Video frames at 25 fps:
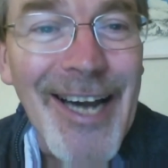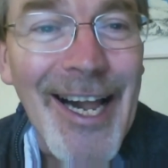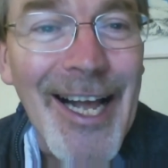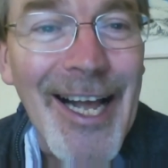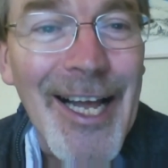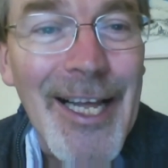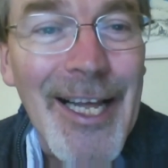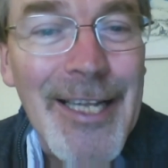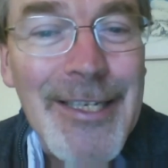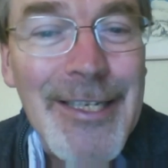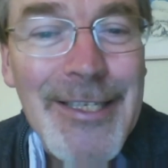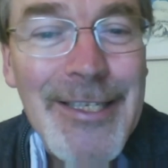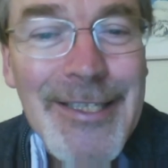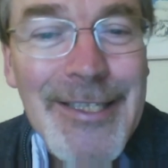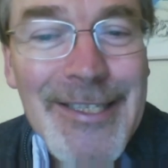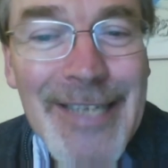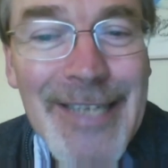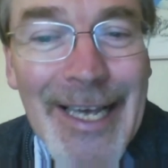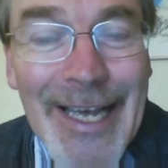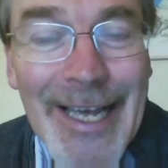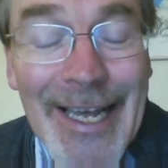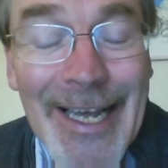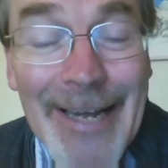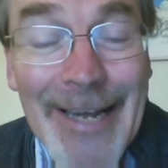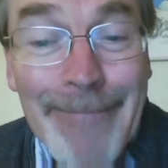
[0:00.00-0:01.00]
and
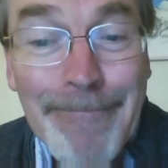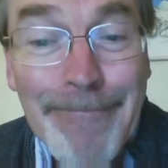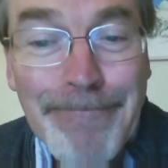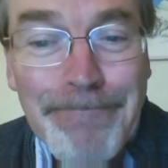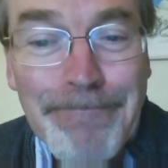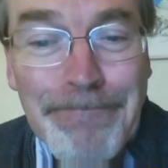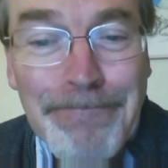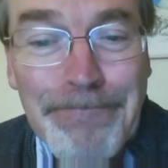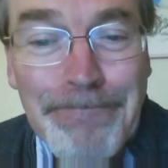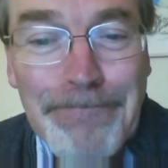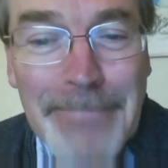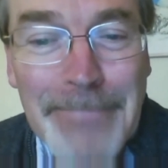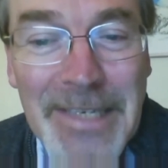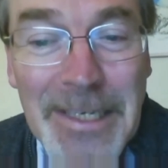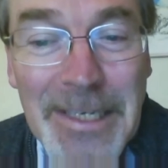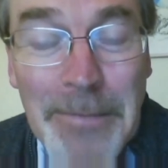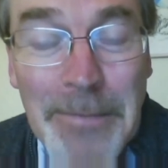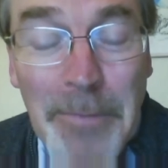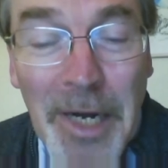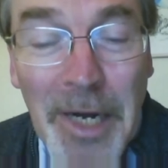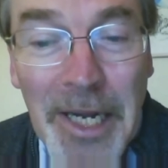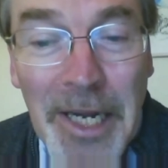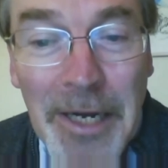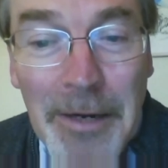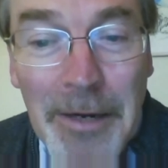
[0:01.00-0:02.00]
in
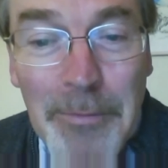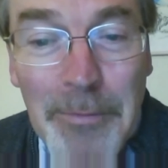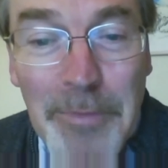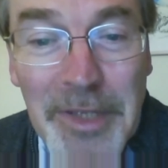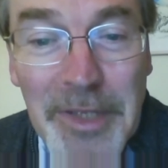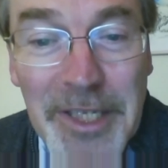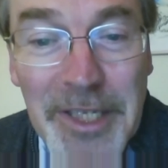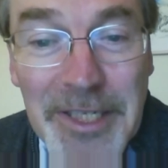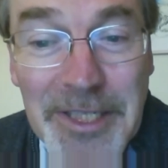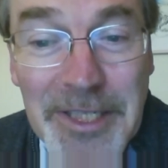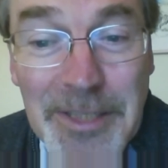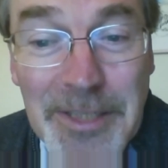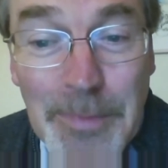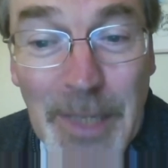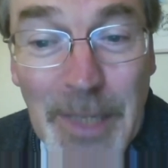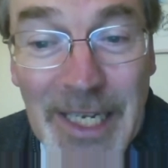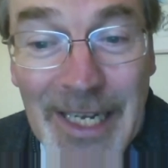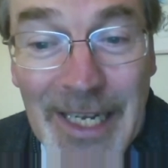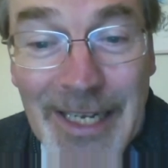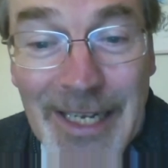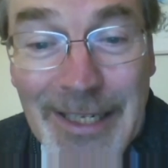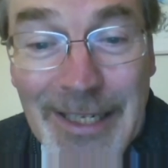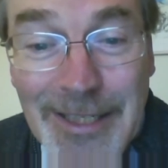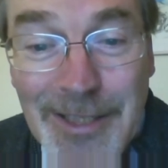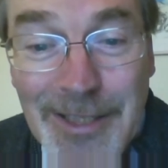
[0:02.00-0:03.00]
my humble
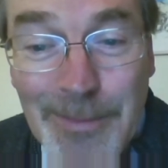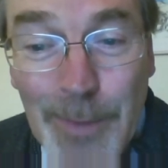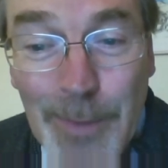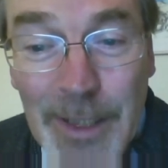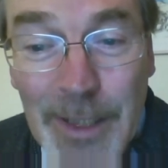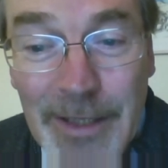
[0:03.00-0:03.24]
experience, but